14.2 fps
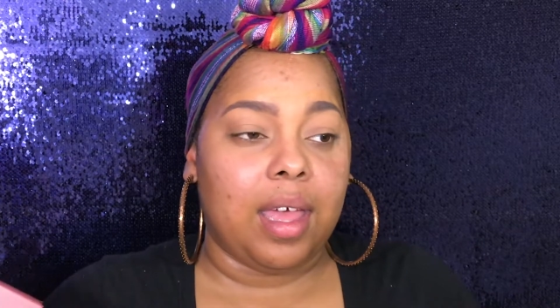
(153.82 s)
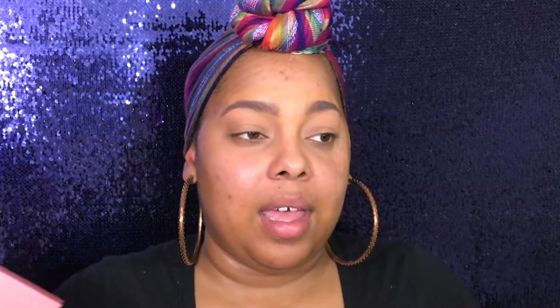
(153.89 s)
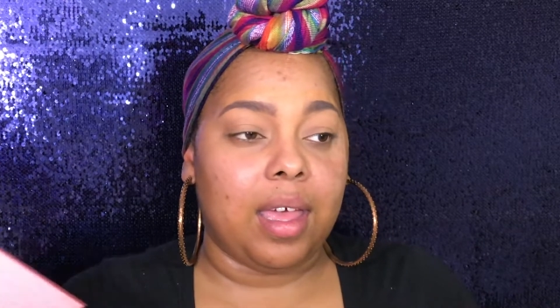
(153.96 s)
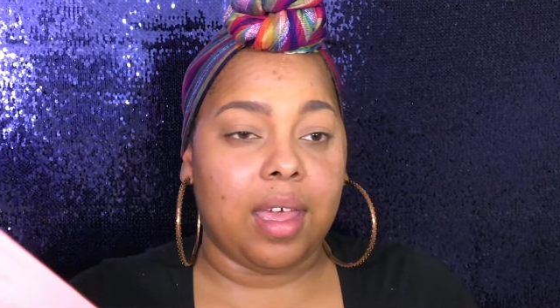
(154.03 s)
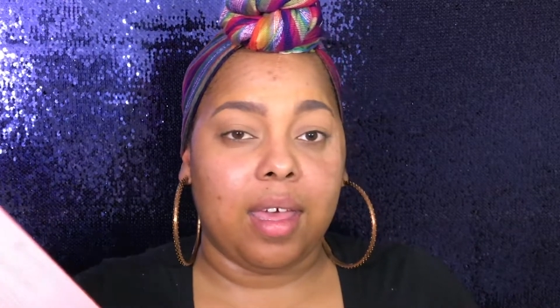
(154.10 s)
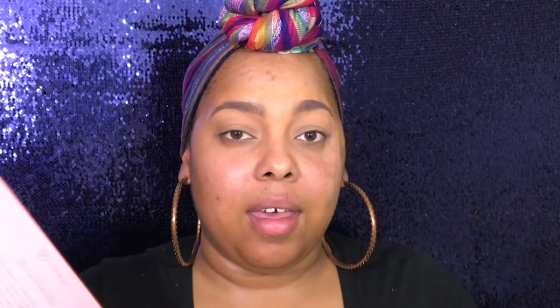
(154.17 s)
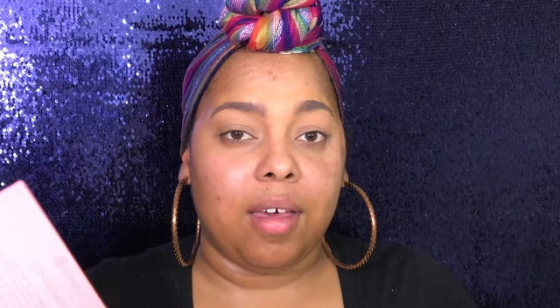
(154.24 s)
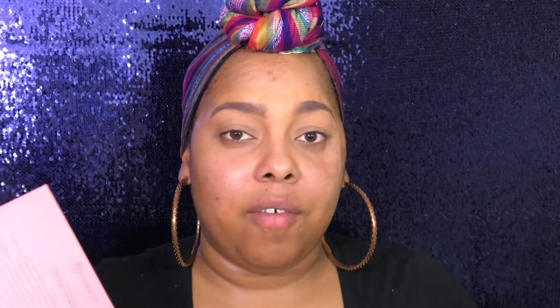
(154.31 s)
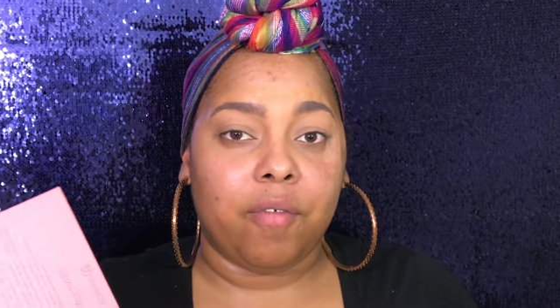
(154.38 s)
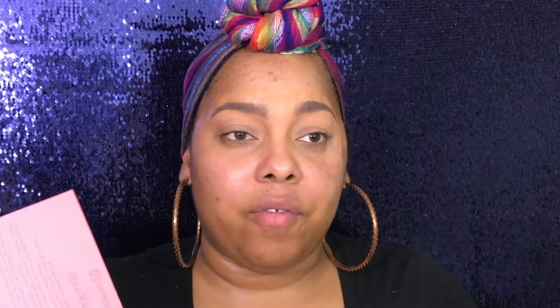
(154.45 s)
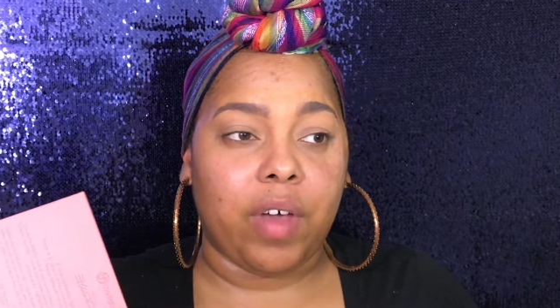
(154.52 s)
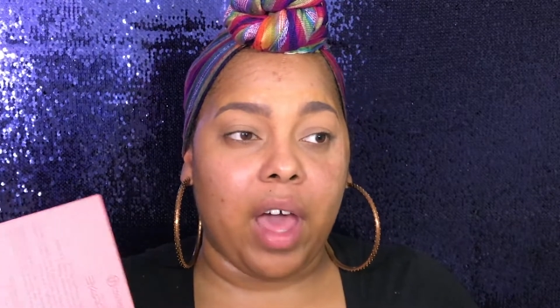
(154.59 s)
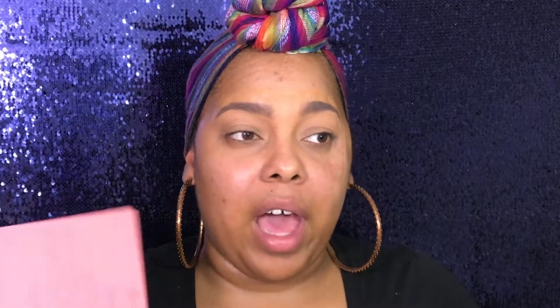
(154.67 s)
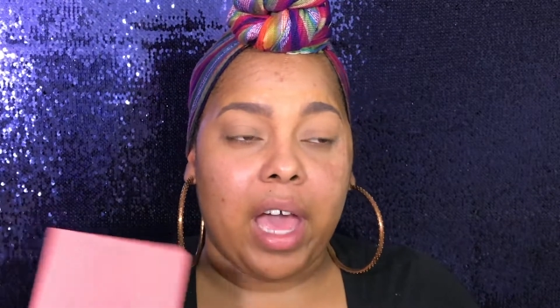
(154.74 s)

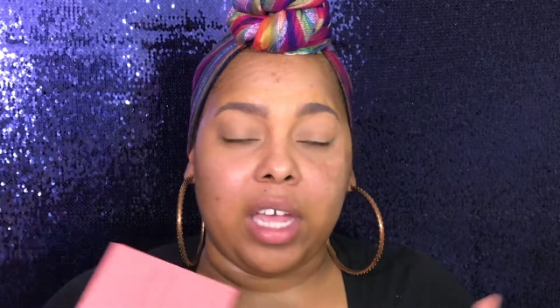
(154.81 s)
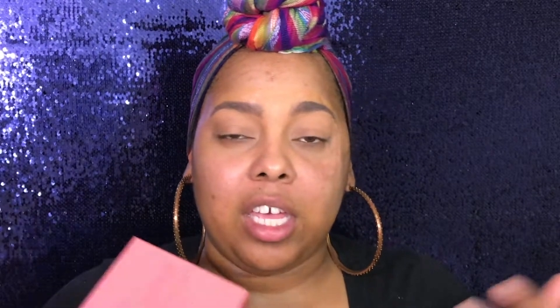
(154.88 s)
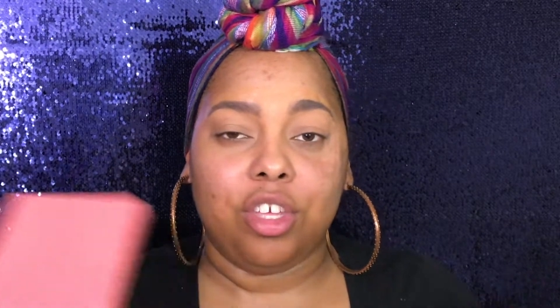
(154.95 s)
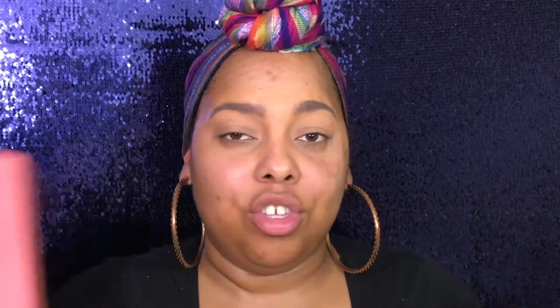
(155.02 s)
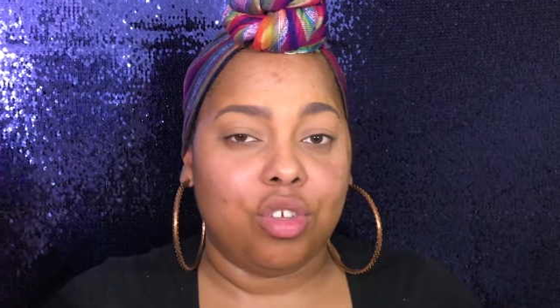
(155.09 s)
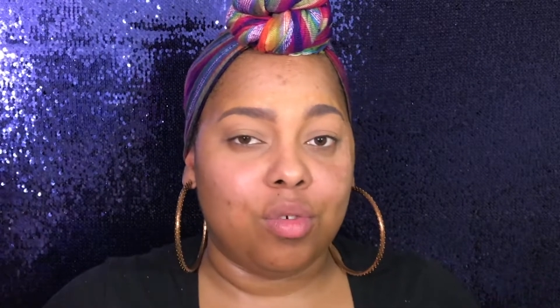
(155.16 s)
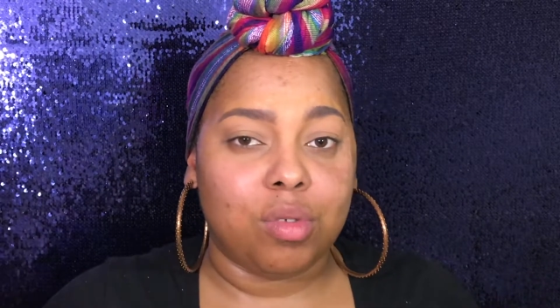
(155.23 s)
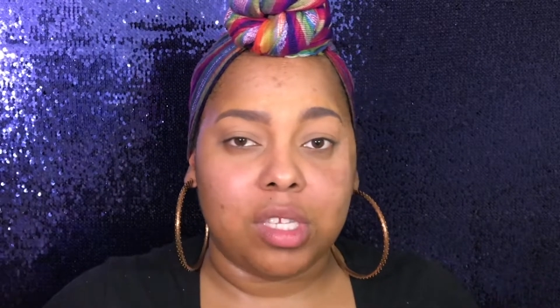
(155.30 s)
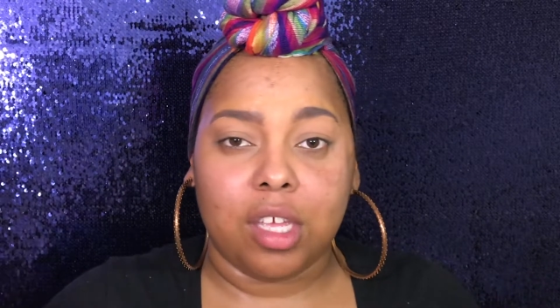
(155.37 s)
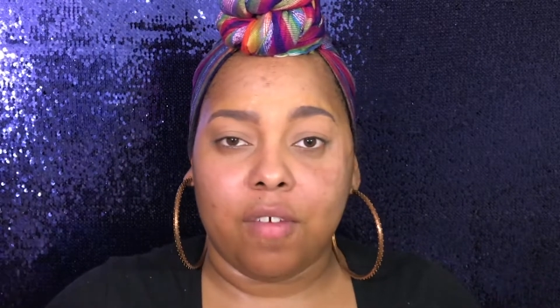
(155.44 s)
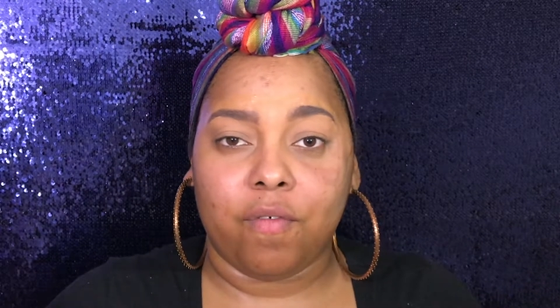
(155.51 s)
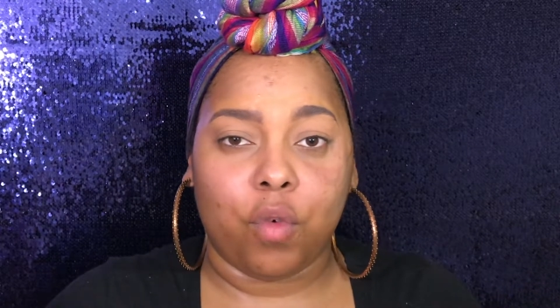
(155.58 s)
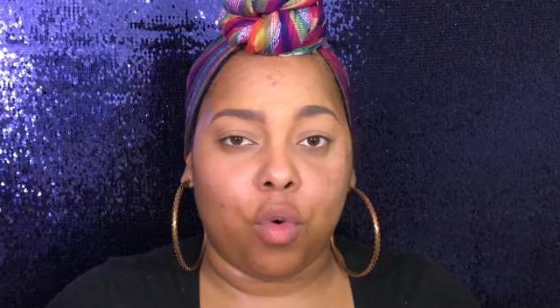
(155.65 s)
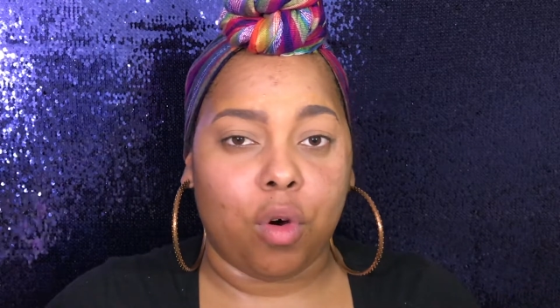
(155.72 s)
if I can use
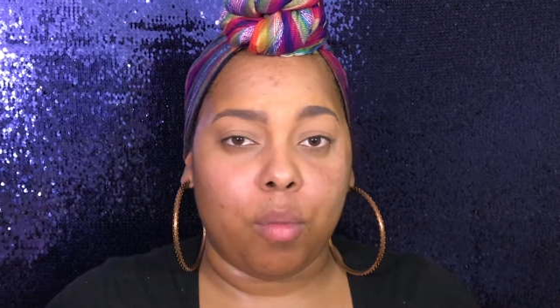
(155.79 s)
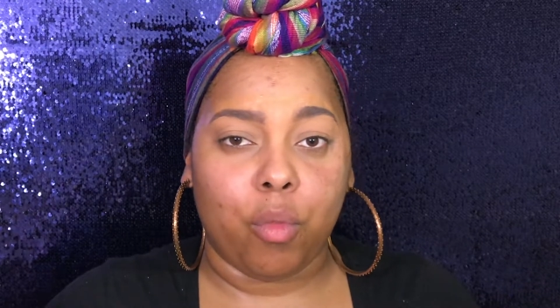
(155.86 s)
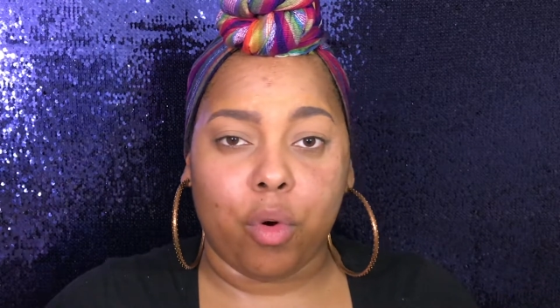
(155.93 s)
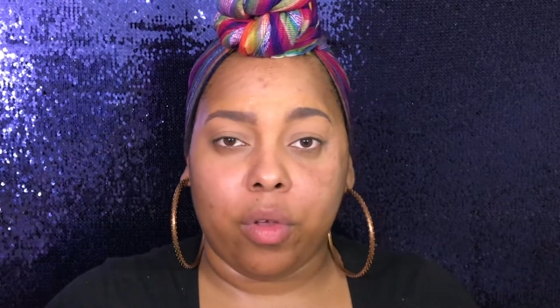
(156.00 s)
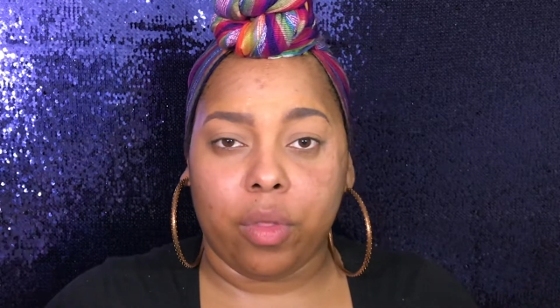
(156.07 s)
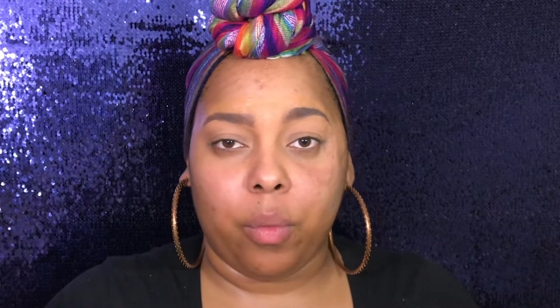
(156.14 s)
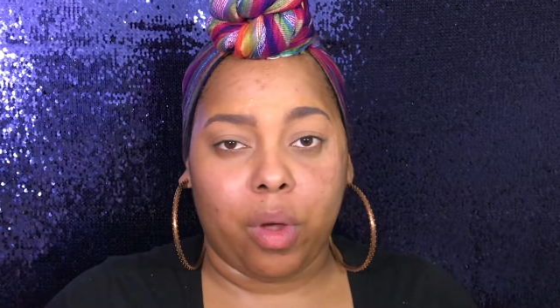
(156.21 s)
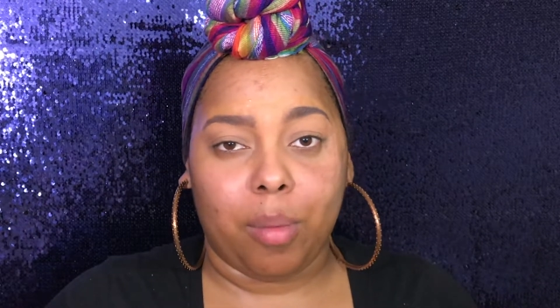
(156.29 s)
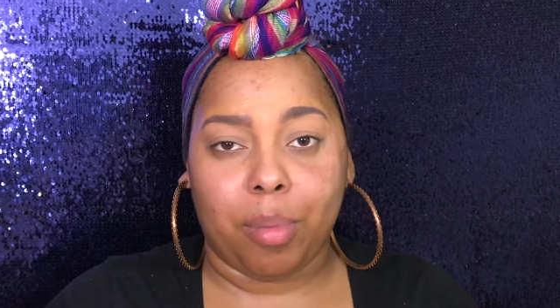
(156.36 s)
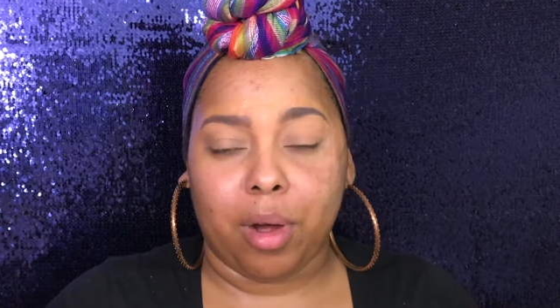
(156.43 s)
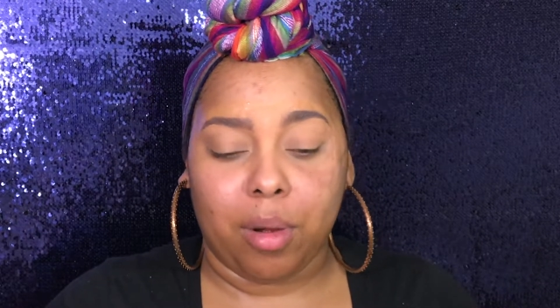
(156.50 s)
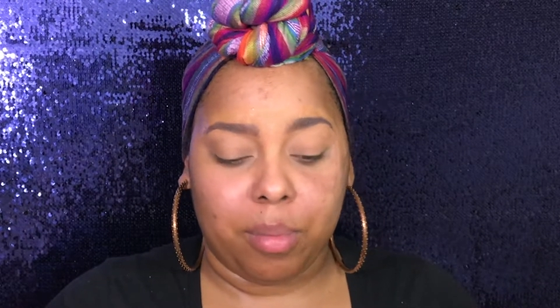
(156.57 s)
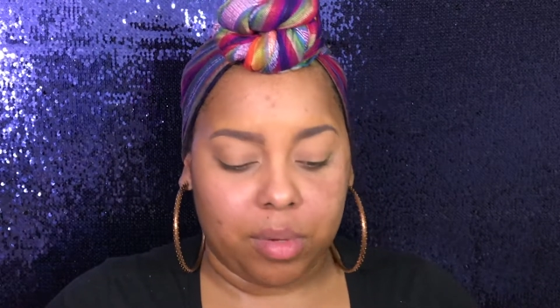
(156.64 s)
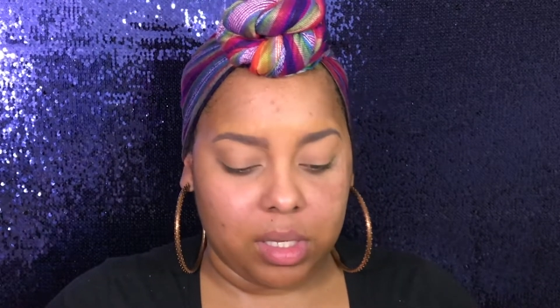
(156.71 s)
it for more than one
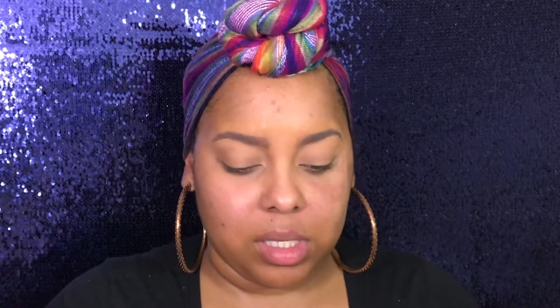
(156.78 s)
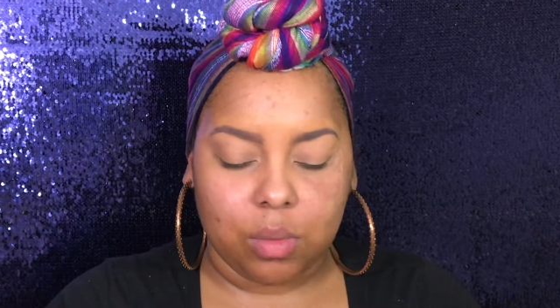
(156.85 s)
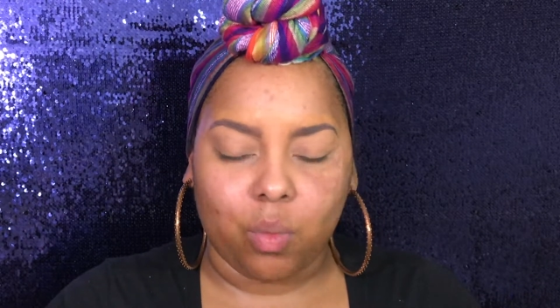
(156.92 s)
purpose.